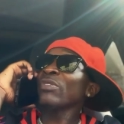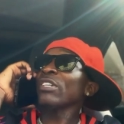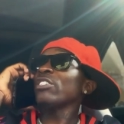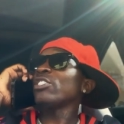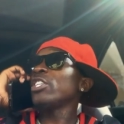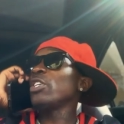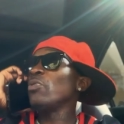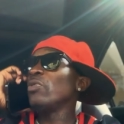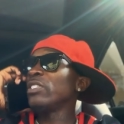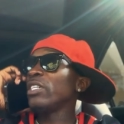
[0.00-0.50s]

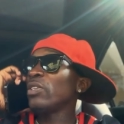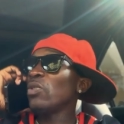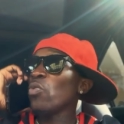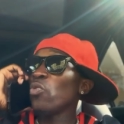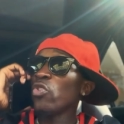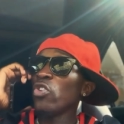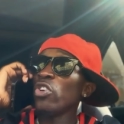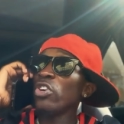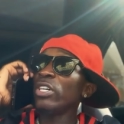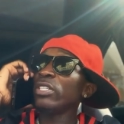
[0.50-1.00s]
she was in the
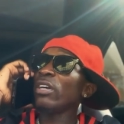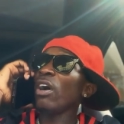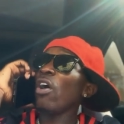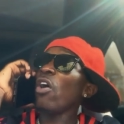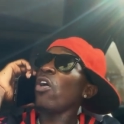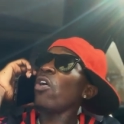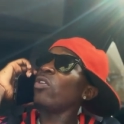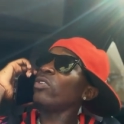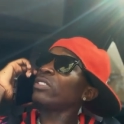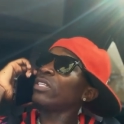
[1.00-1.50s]
woods the
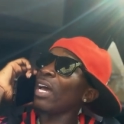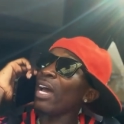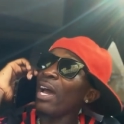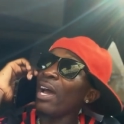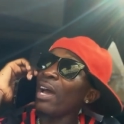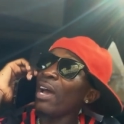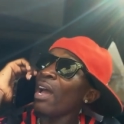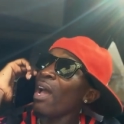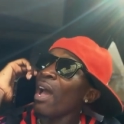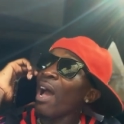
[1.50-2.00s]
whole
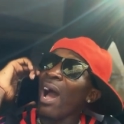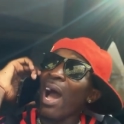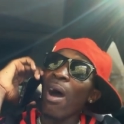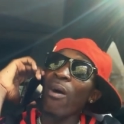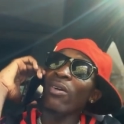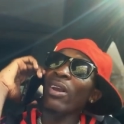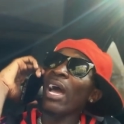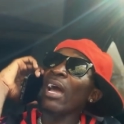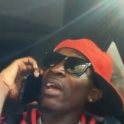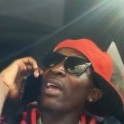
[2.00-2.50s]
time. I
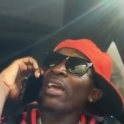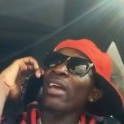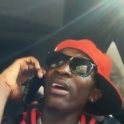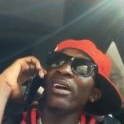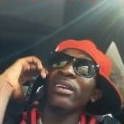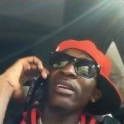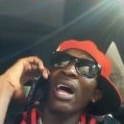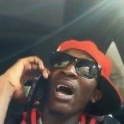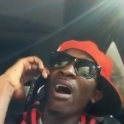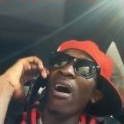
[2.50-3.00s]
was like,
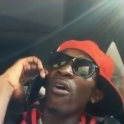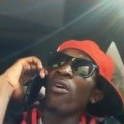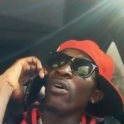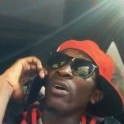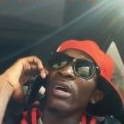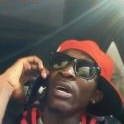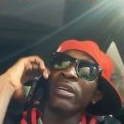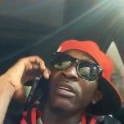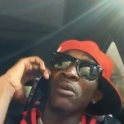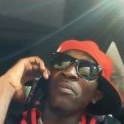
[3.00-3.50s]
hell no.
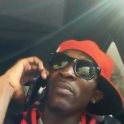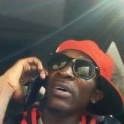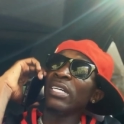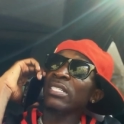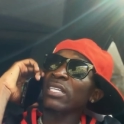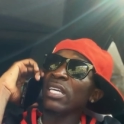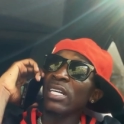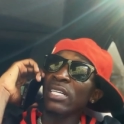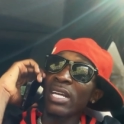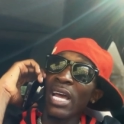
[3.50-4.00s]
Them
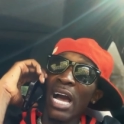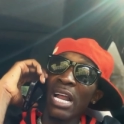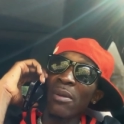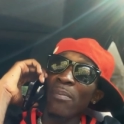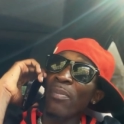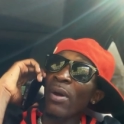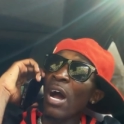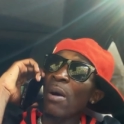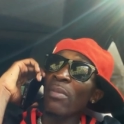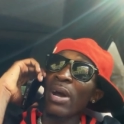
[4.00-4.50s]
mosquitoes in
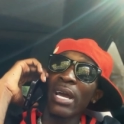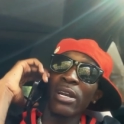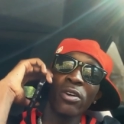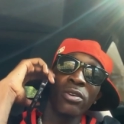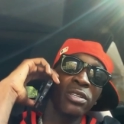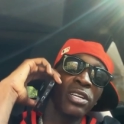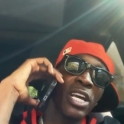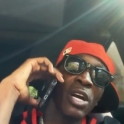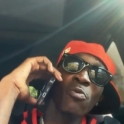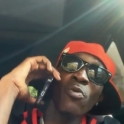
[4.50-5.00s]
Alabama ain't no
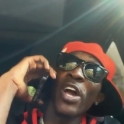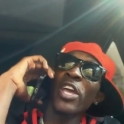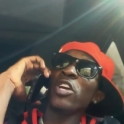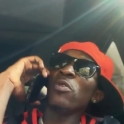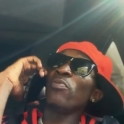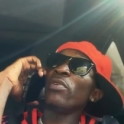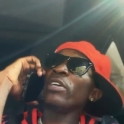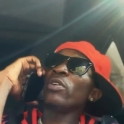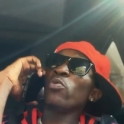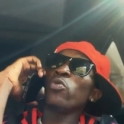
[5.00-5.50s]
damn way you
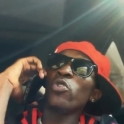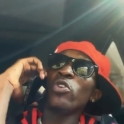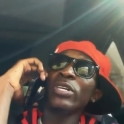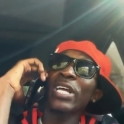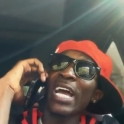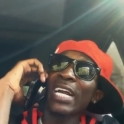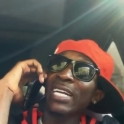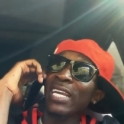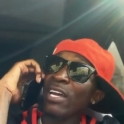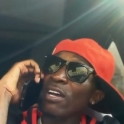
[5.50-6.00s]
could be in the woods
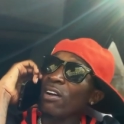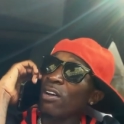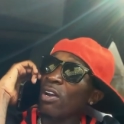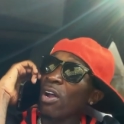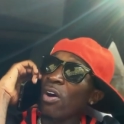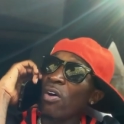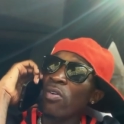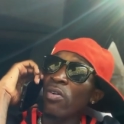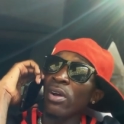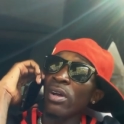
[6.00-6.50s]
that damn
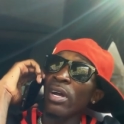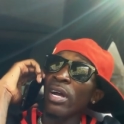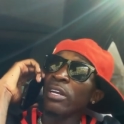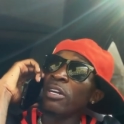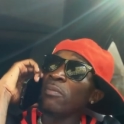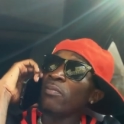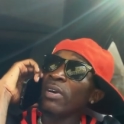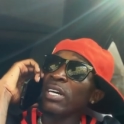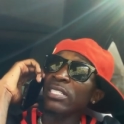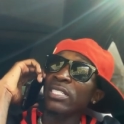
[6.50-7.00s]
long.
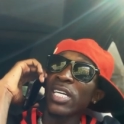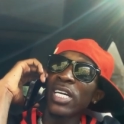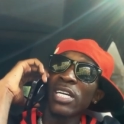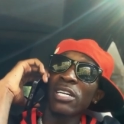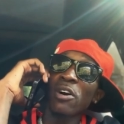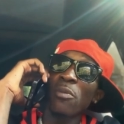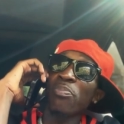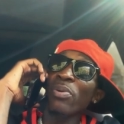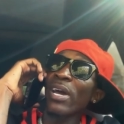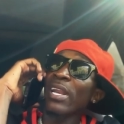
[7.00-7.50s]
Them mosquitoes
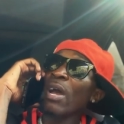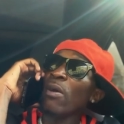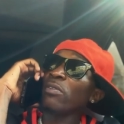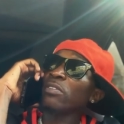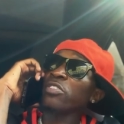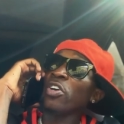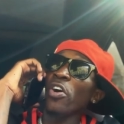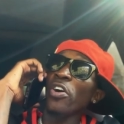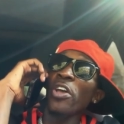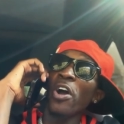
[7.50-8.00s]
don't play. They
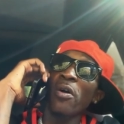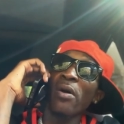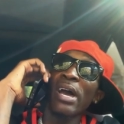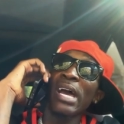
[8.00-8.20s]
would tow your